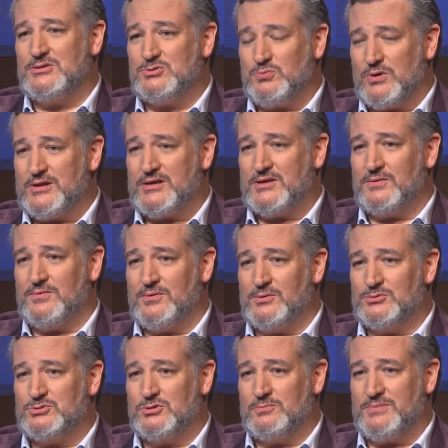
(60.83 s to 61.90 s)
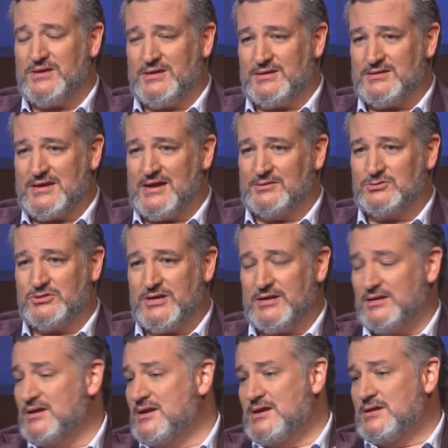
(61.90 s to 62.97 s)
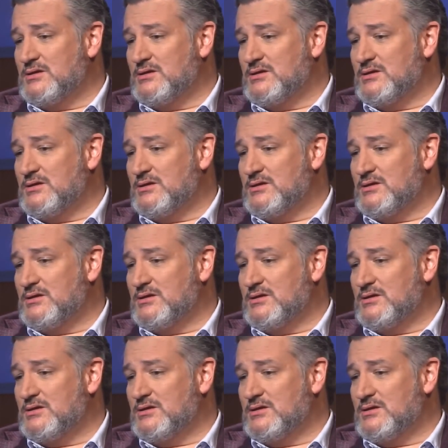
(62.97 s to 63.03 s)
20-year-olds who are being indoctrinated.